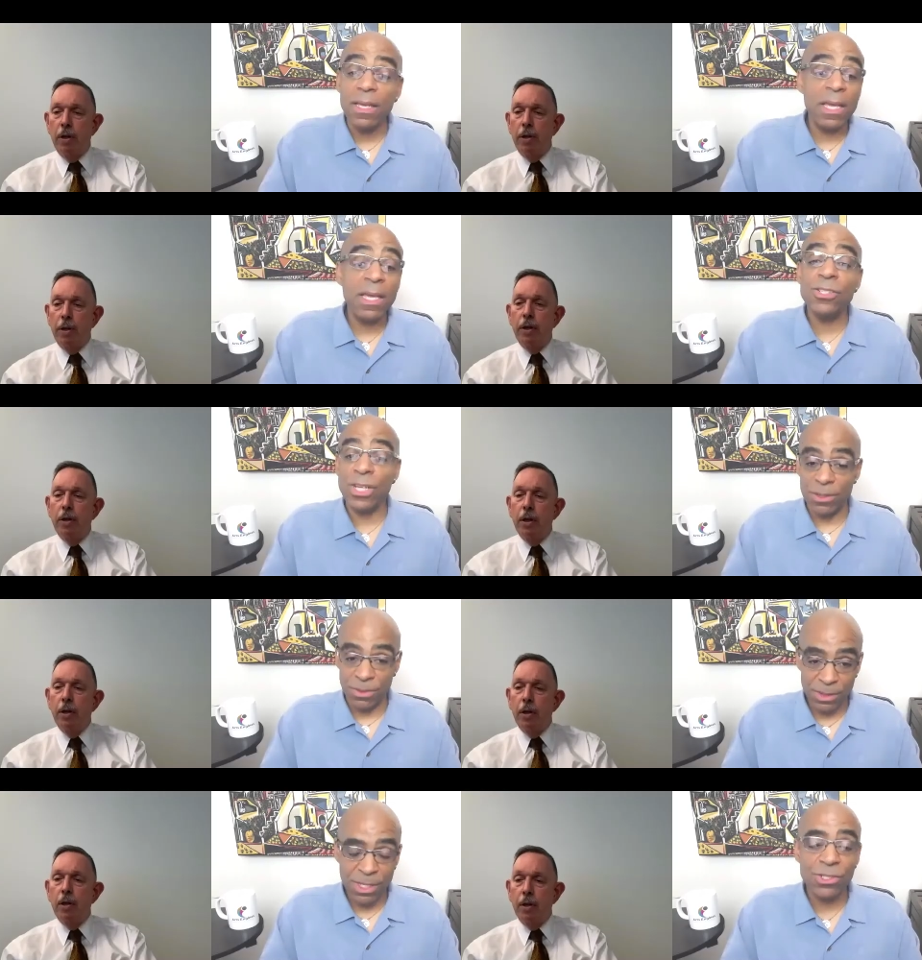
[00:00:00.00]
Speaker 1: in
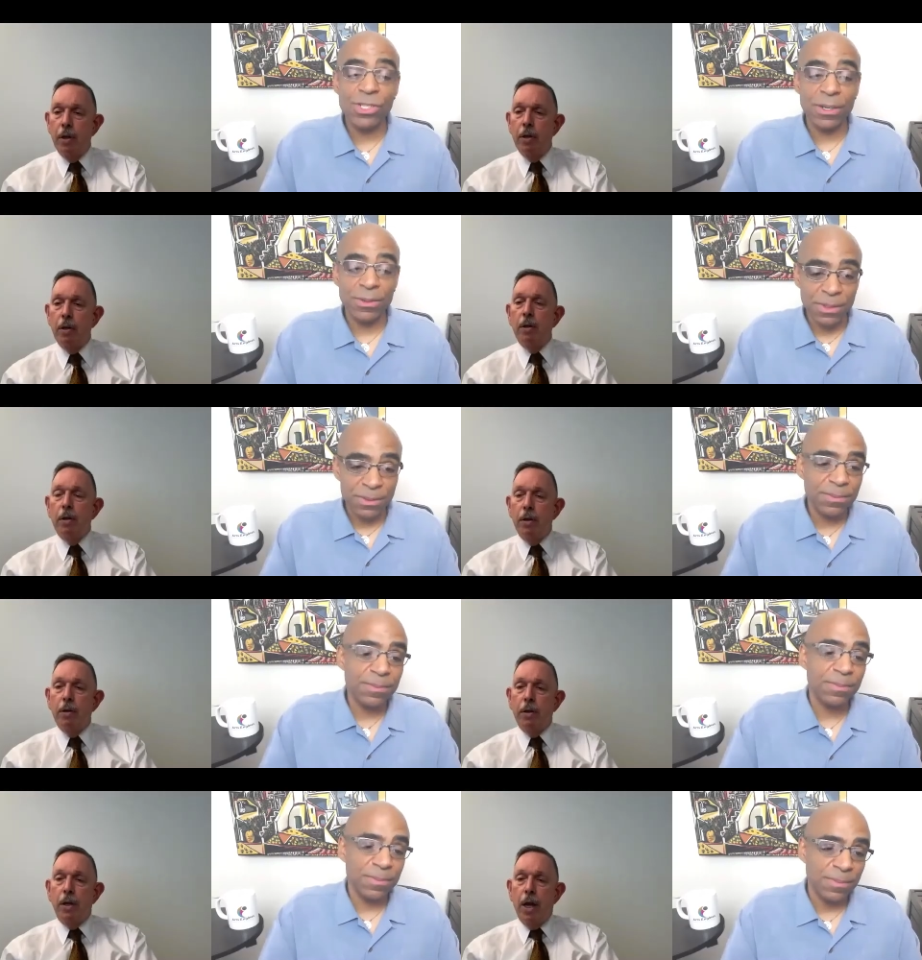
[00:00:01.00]
general, in general.
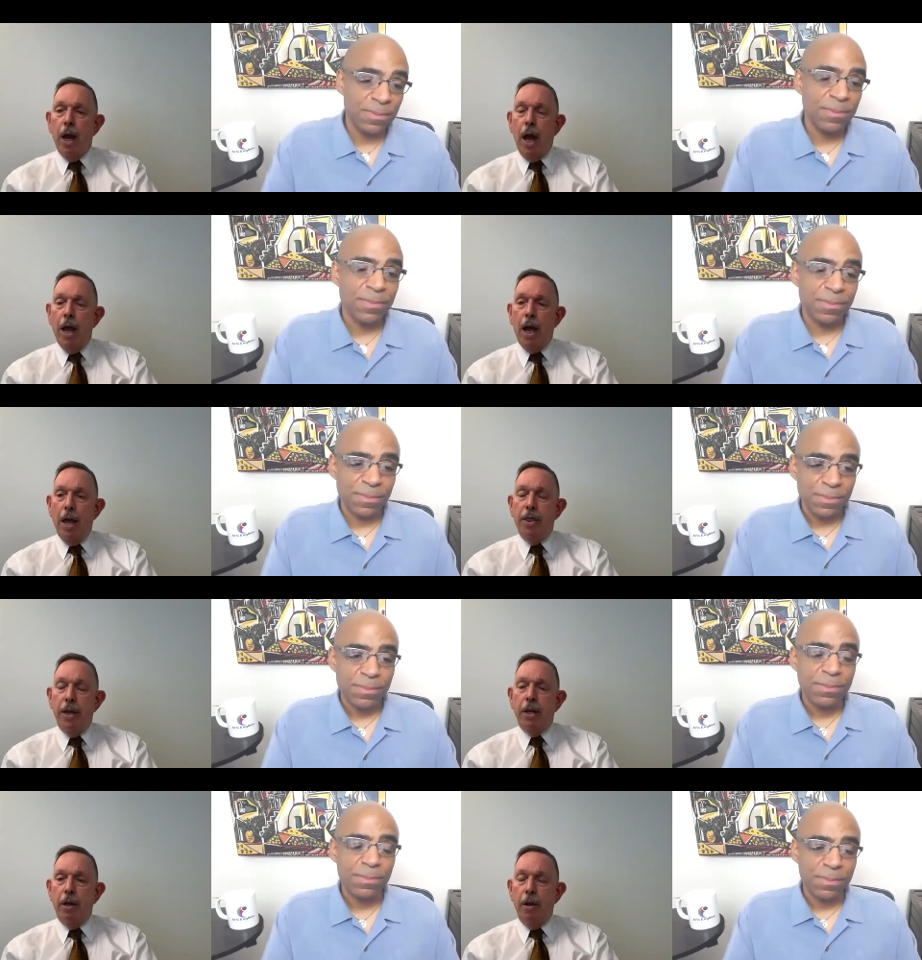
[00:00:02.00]
I, I
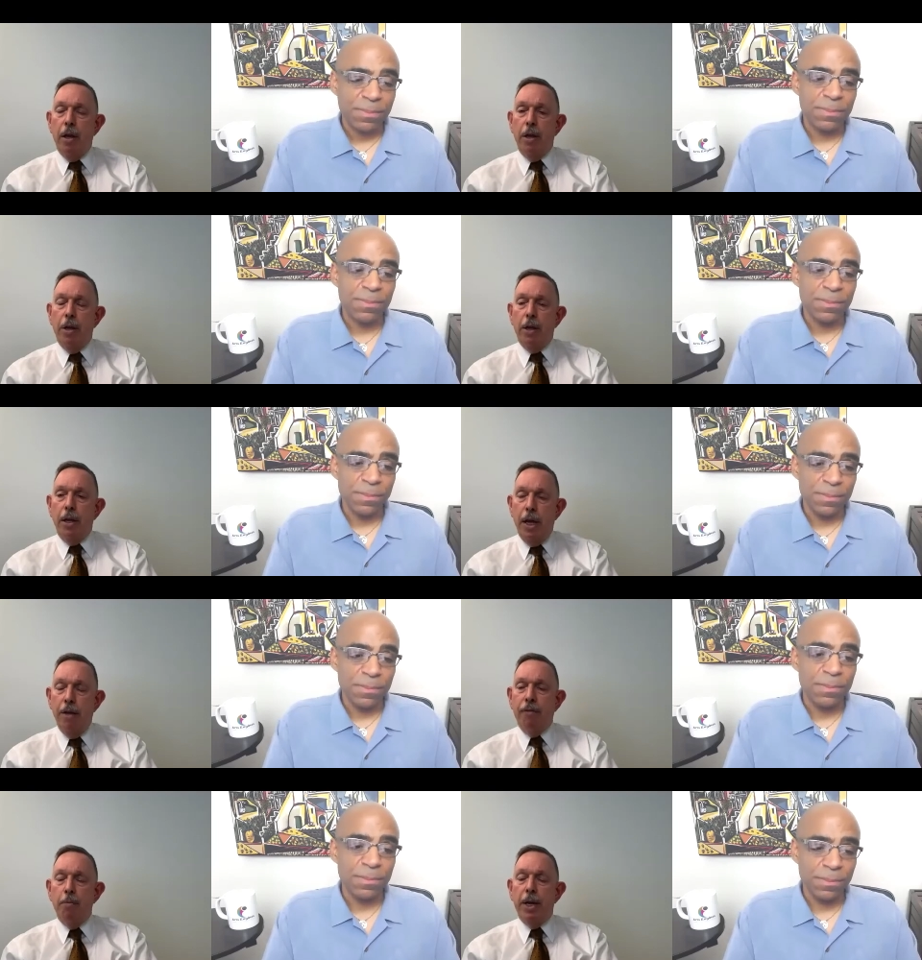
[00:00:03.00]
think key
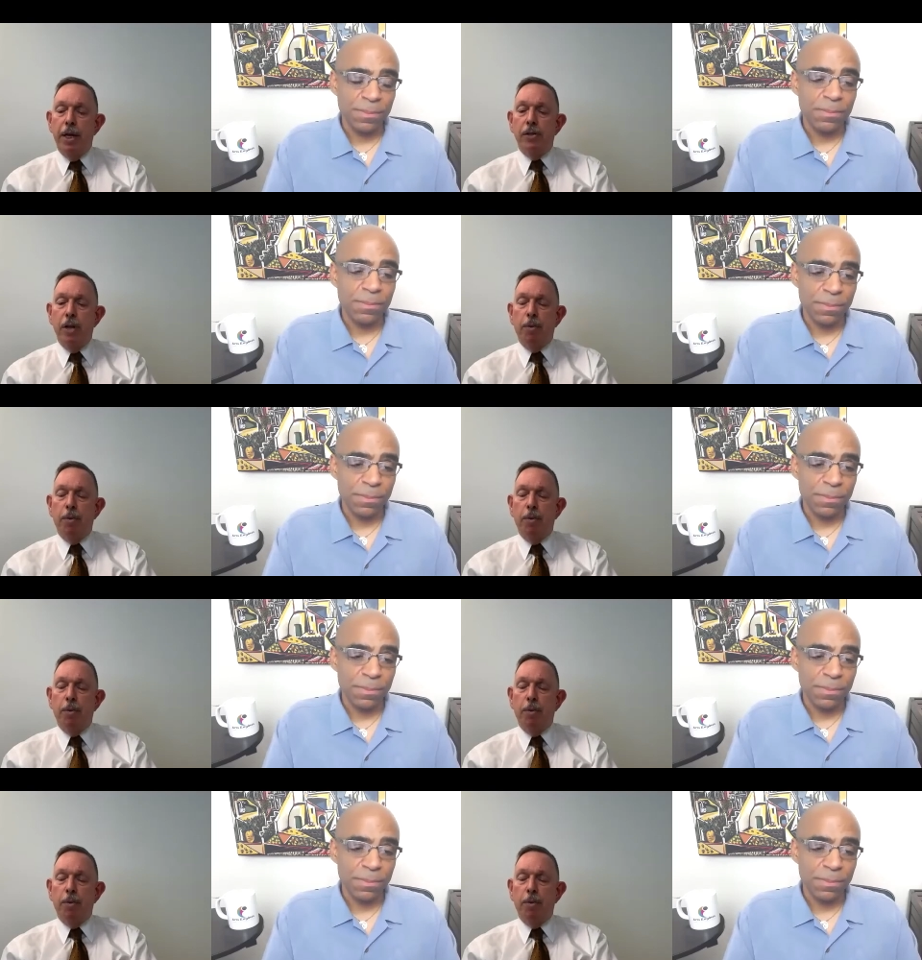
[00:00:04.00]
for me is number